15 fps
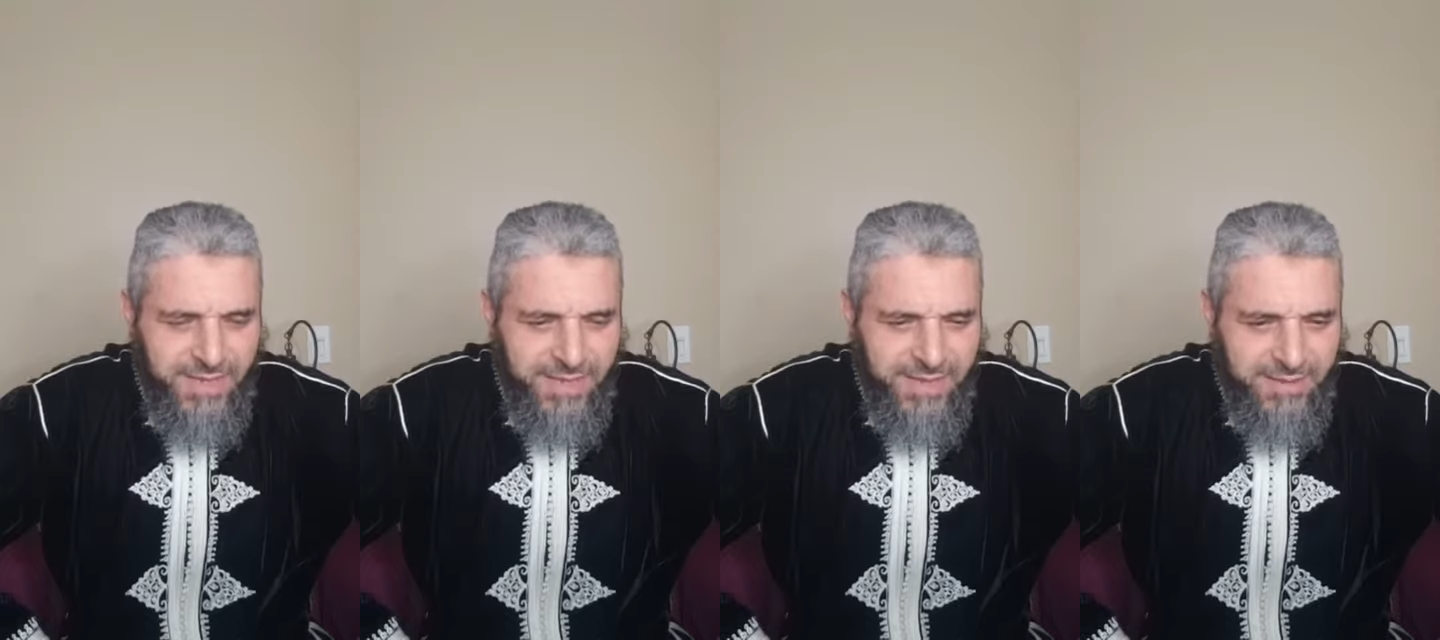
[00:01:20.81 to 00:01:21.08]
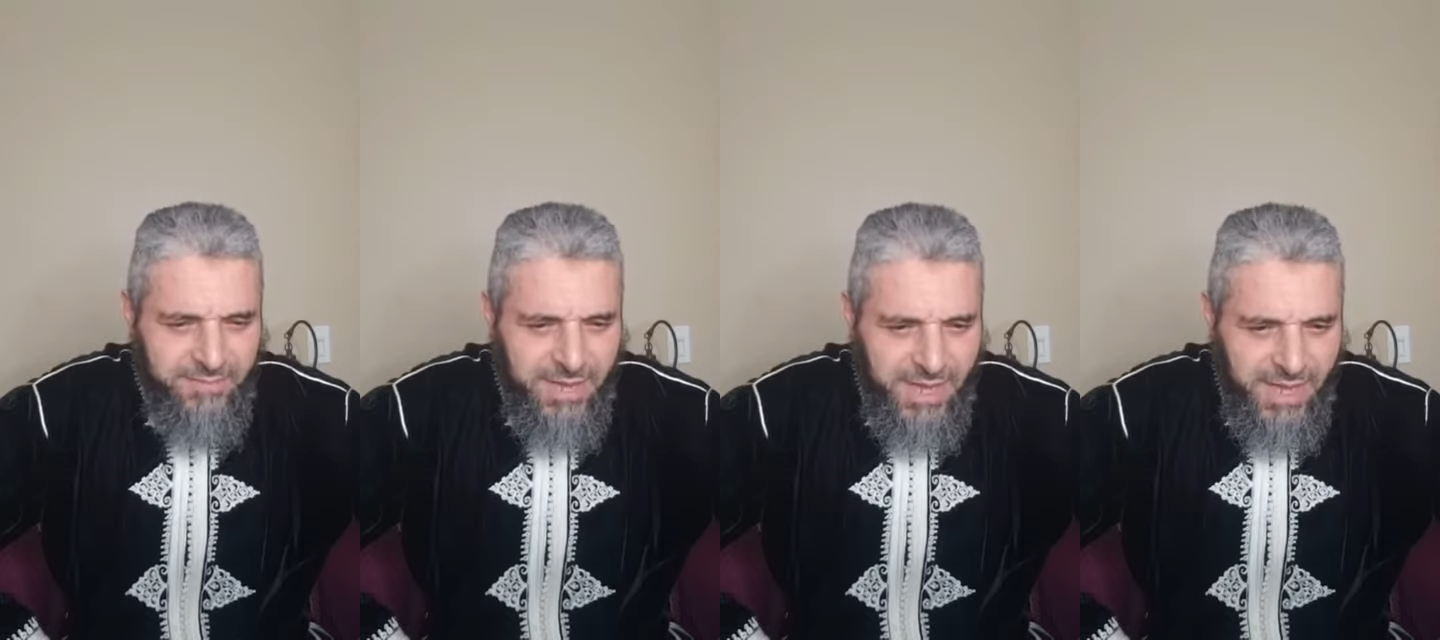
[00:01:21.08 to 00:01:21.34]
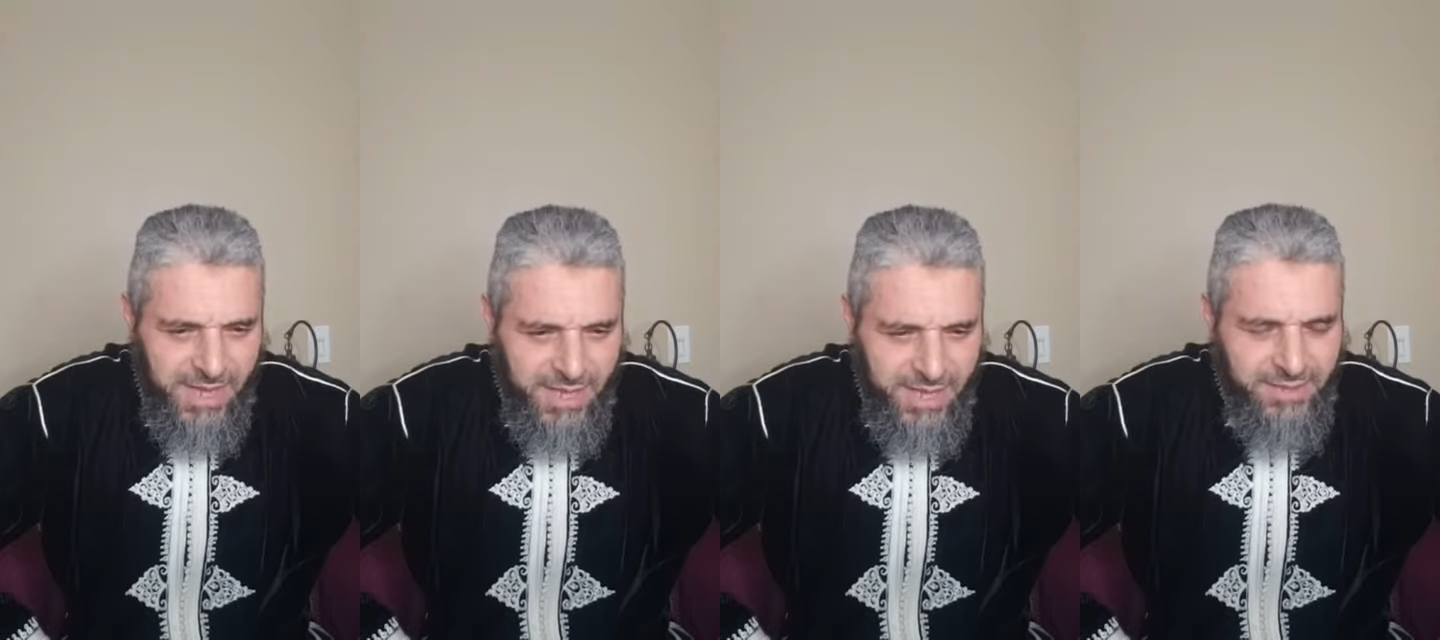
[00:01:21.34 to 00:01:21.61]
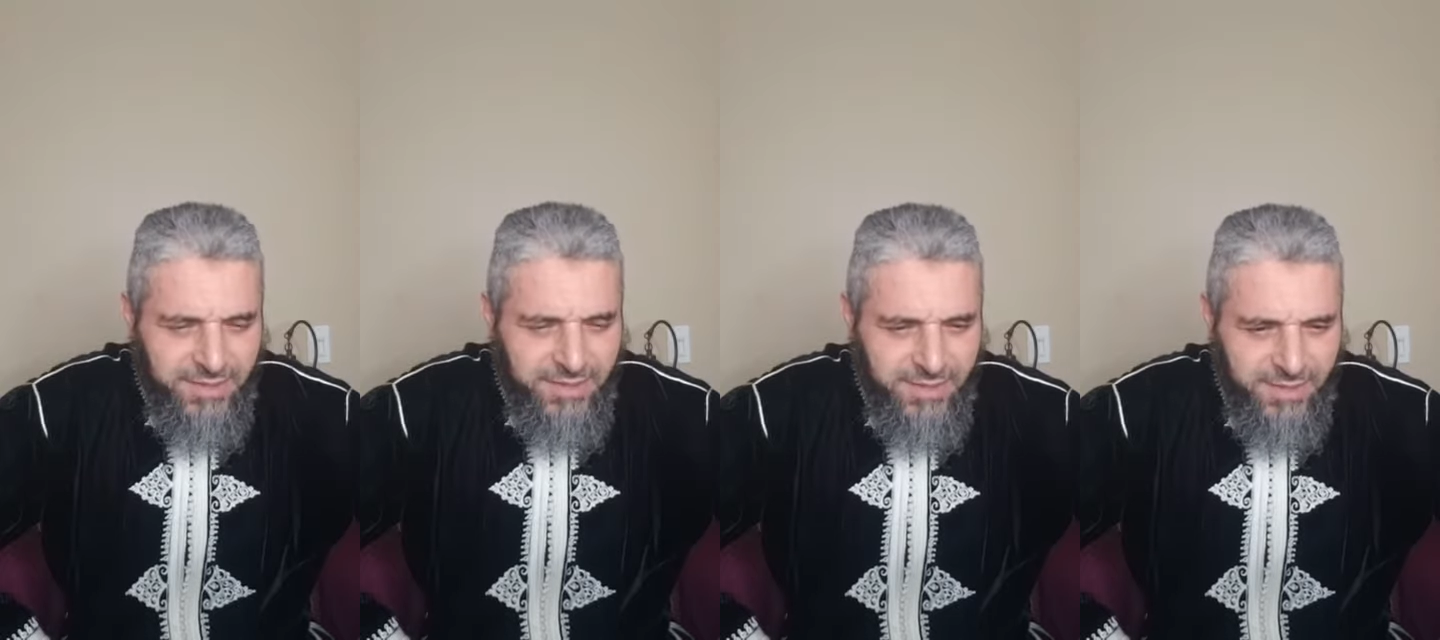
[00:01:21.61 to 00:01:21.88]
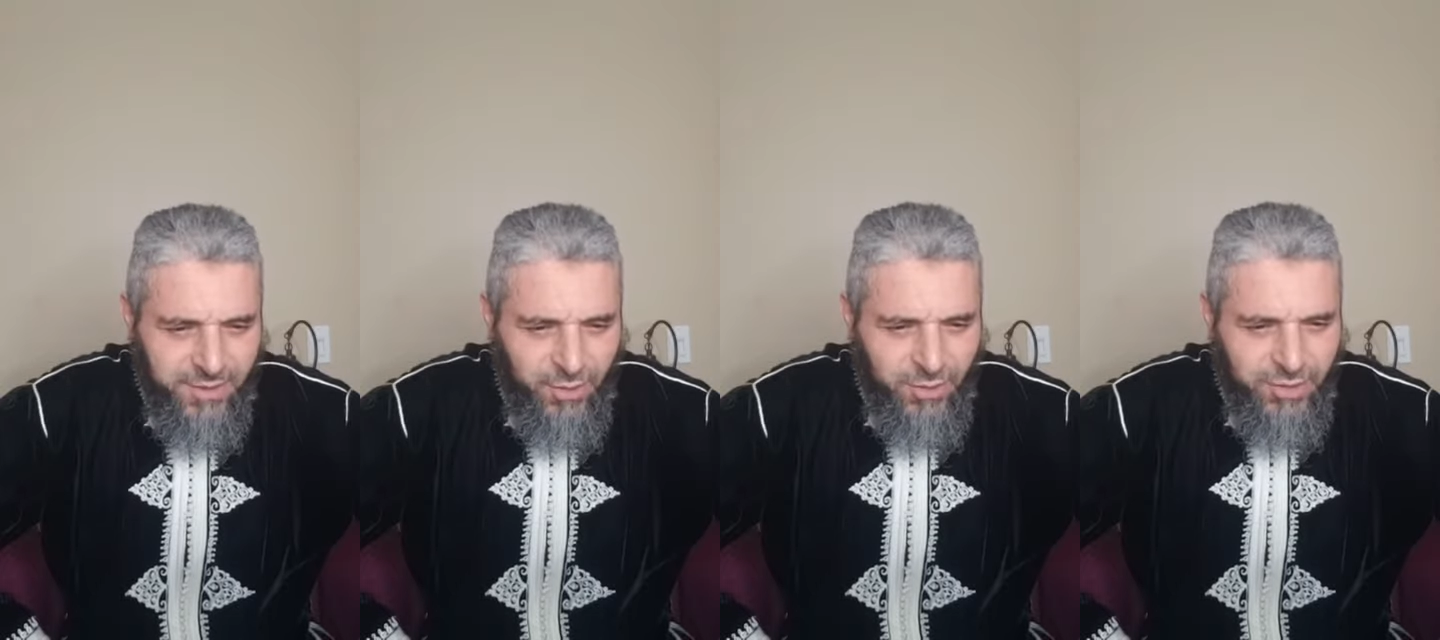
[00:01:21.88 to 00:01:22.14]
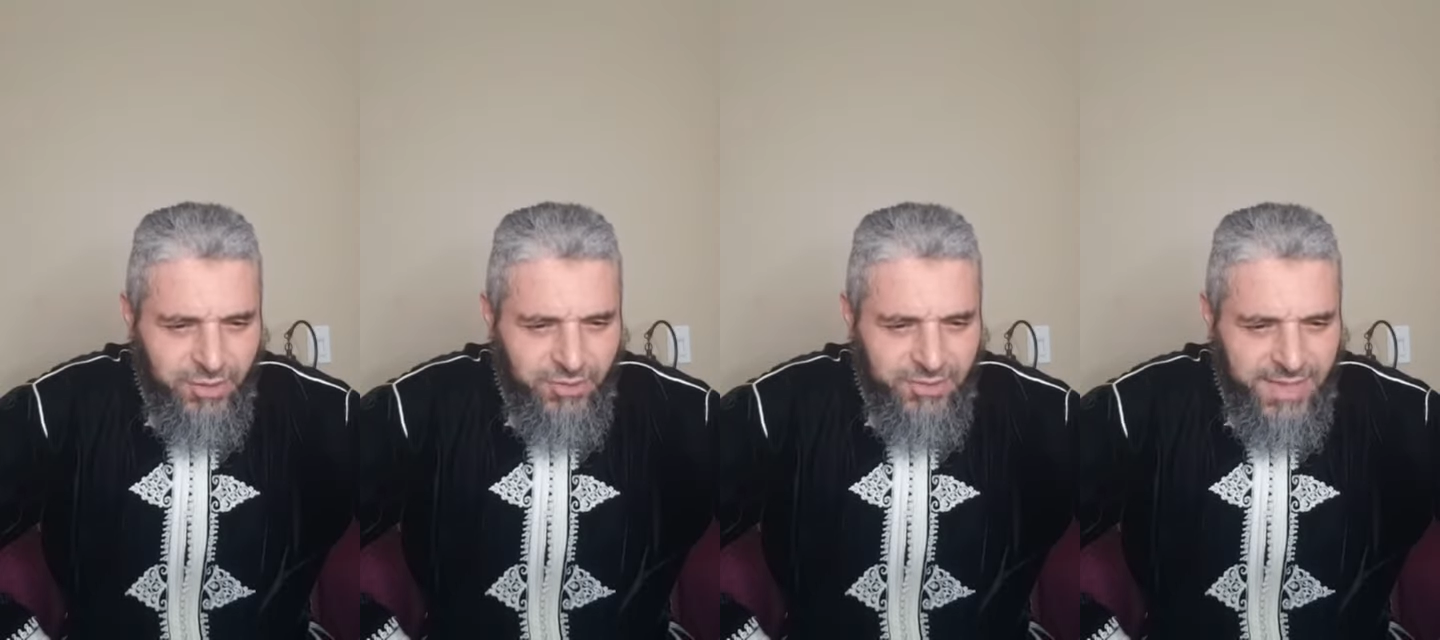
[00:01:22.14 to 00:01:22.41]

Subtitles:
Iman, call your